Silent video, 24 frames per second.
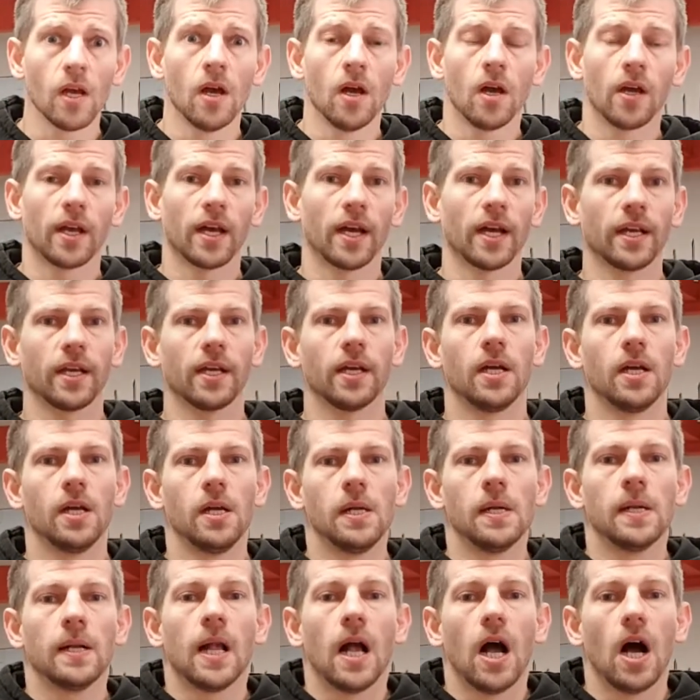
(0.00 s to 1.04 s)
Okay,
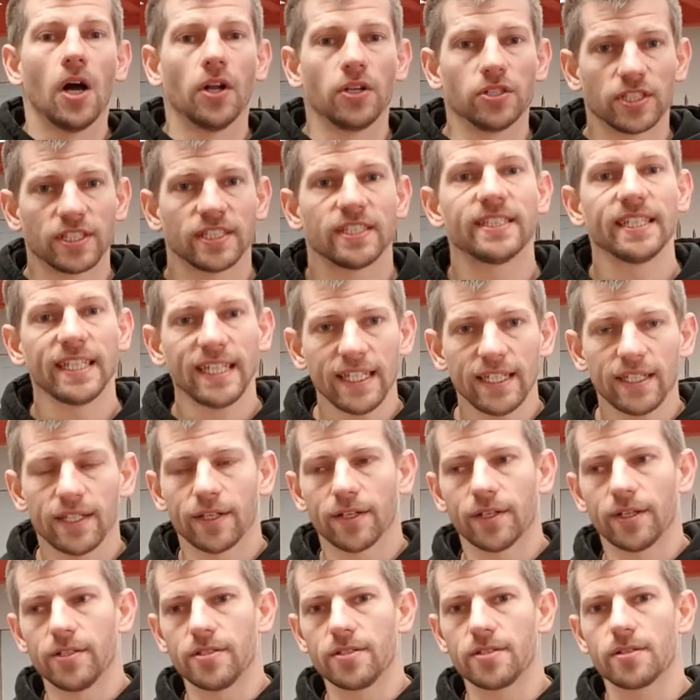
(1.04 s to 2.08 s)
and
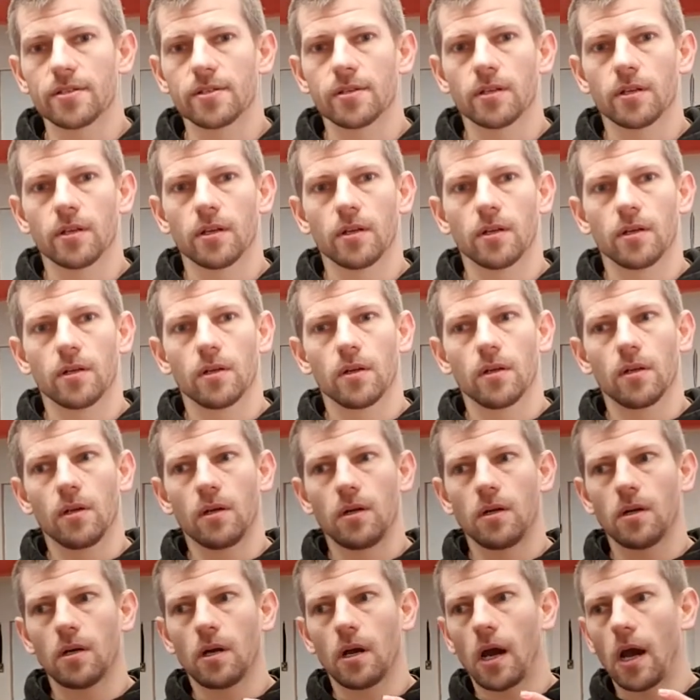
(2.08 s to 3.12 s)
seniors,
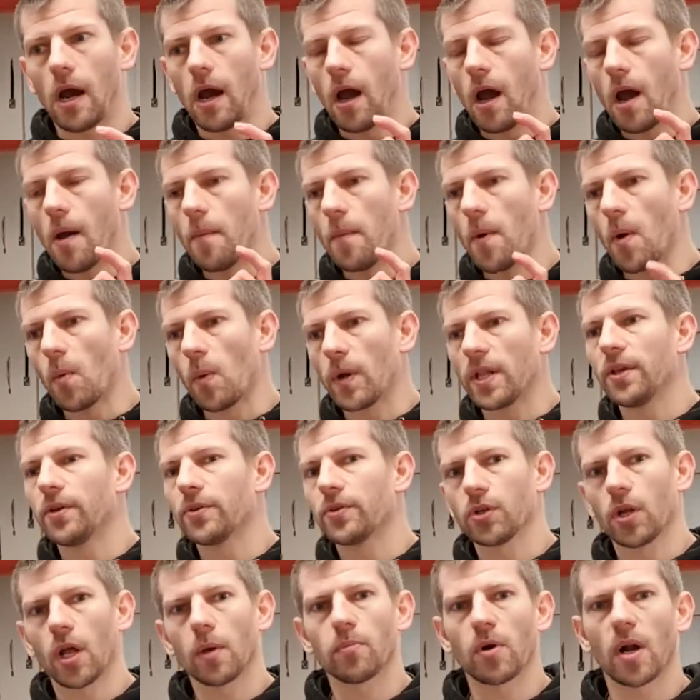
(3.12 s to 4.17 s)
when you're sort of
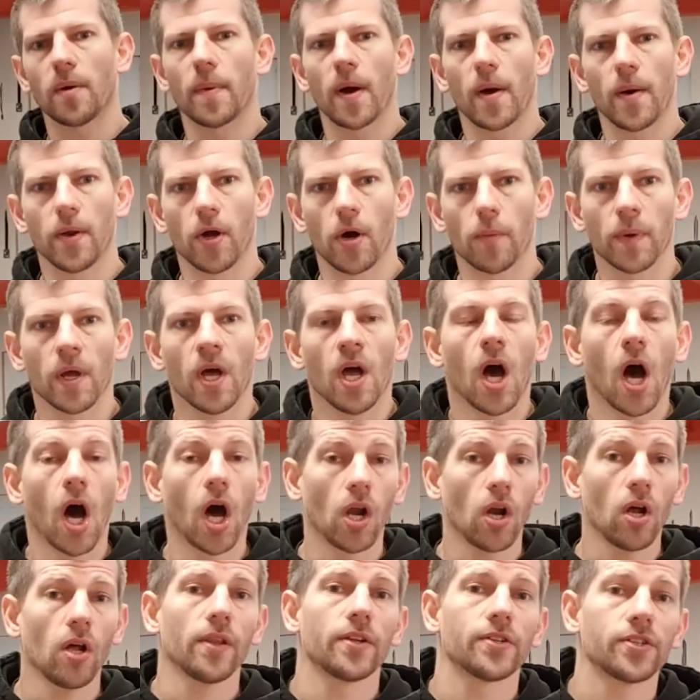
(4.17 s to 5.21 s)
like brown belt up, a
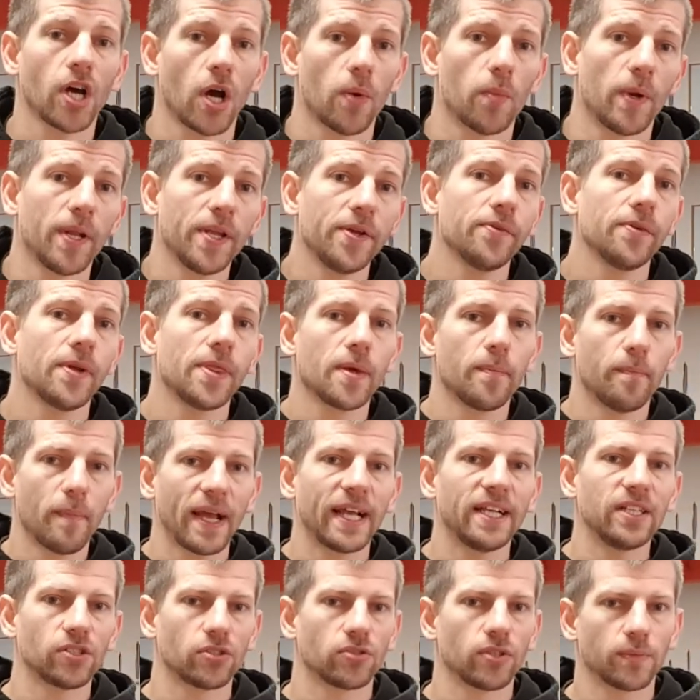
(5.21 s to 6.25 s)
lot of the time when you're in the
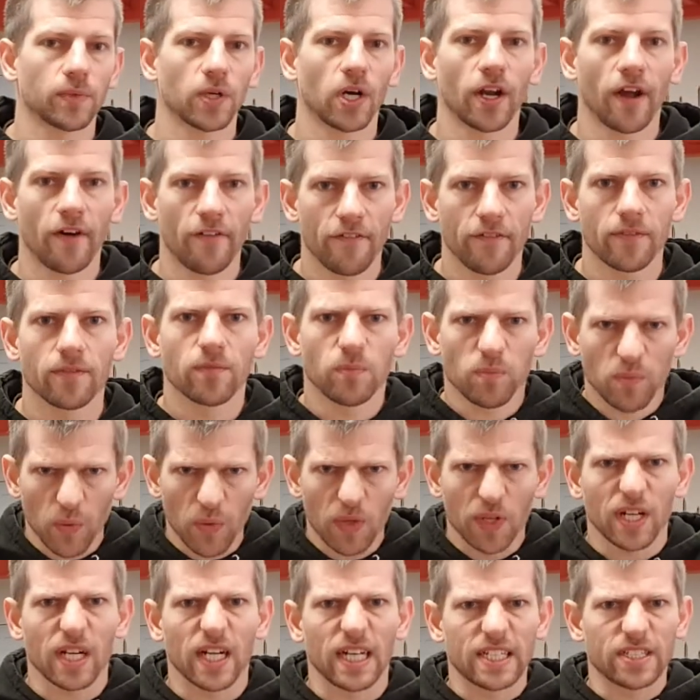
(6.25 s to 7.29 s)
mainstream kind of what your
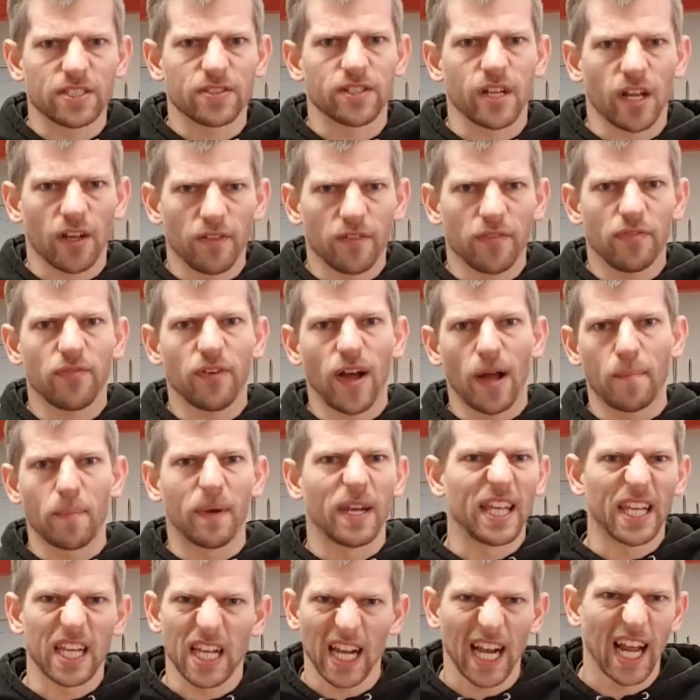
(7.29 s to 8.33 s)
classes like family
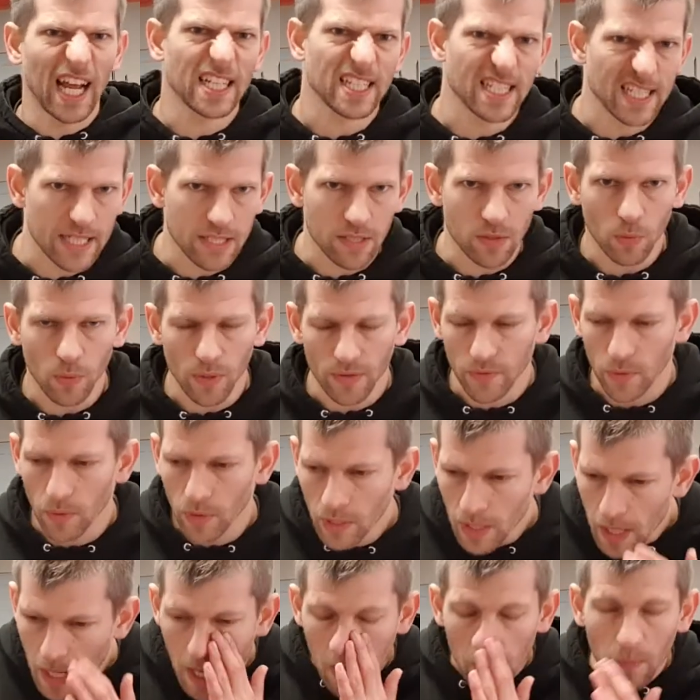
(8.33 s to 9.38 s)
classes or whatever you want,
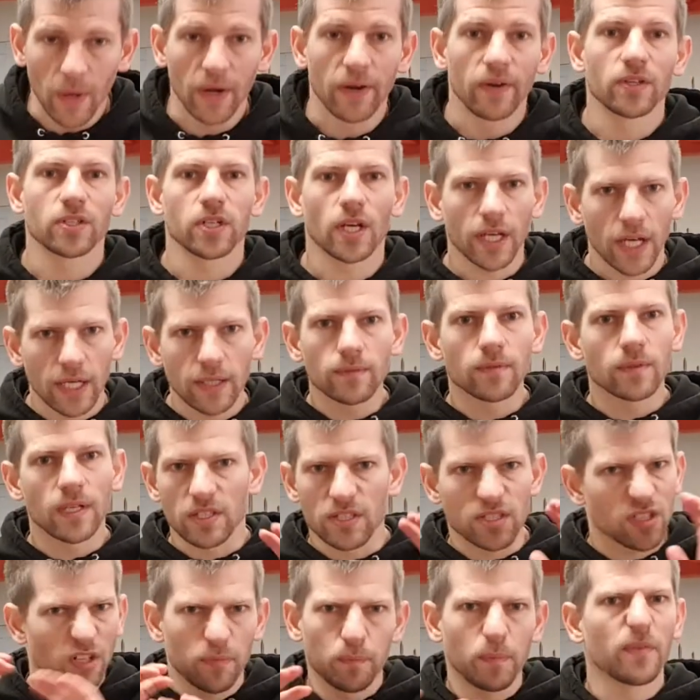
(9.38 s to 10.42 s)
where it was like it's
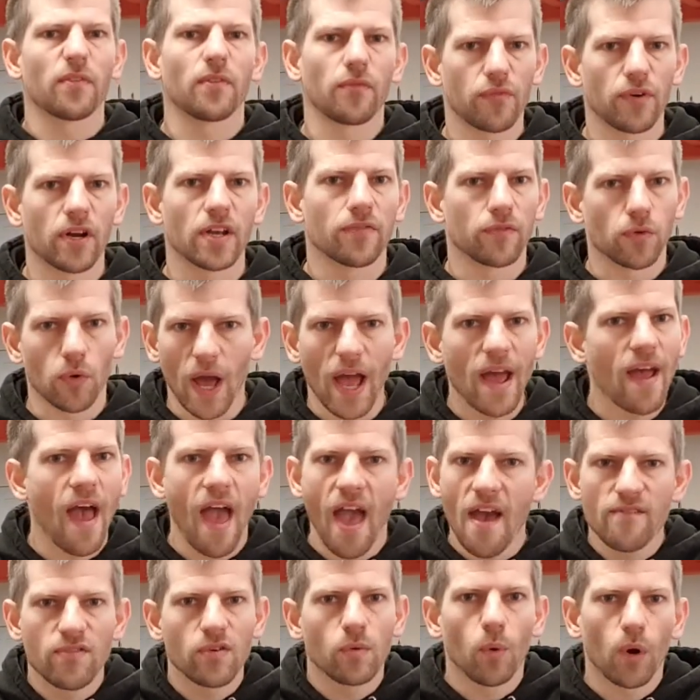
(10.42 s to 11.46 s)
kind of a bit of a free for all.
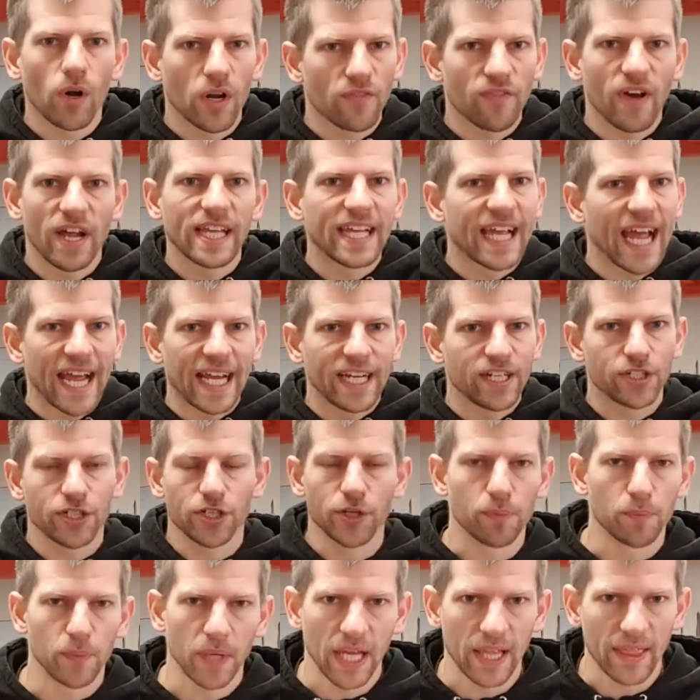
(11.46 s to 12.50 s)
Everyone of any age
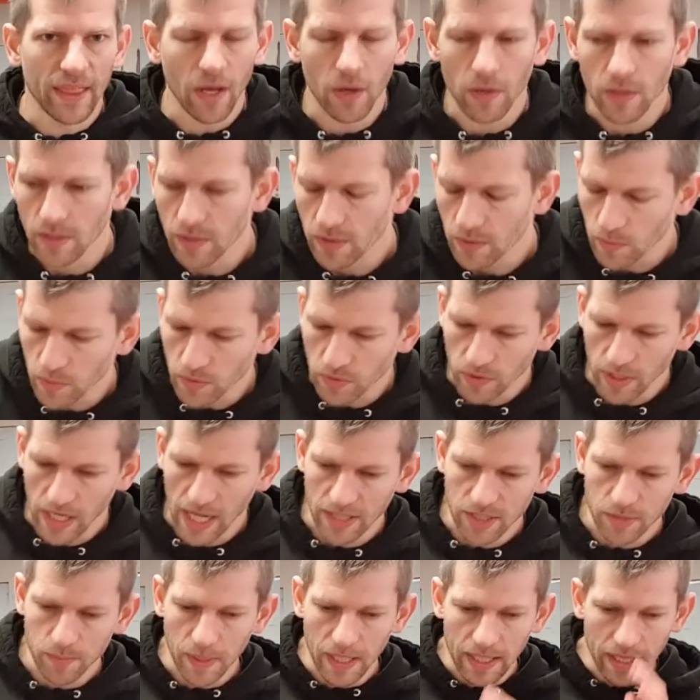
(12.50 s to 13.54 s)
could be in that. We were allowed
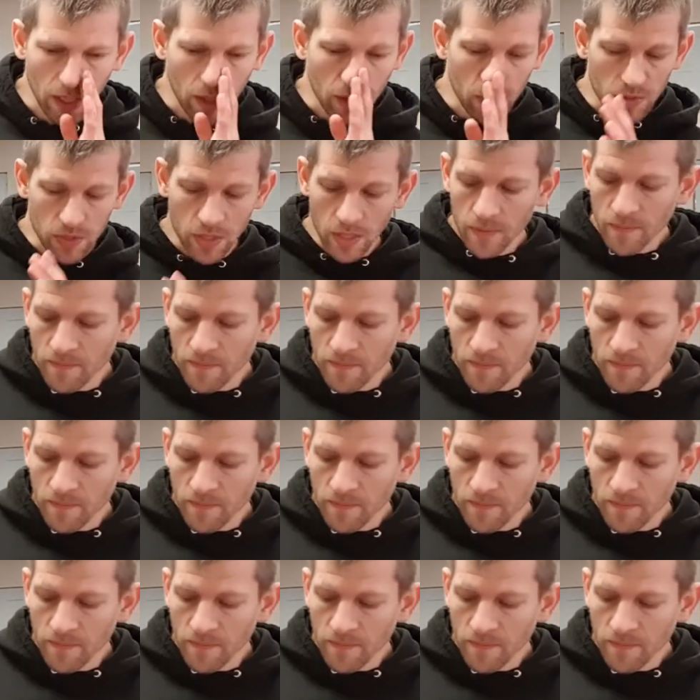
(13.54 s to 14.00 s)
to be in those,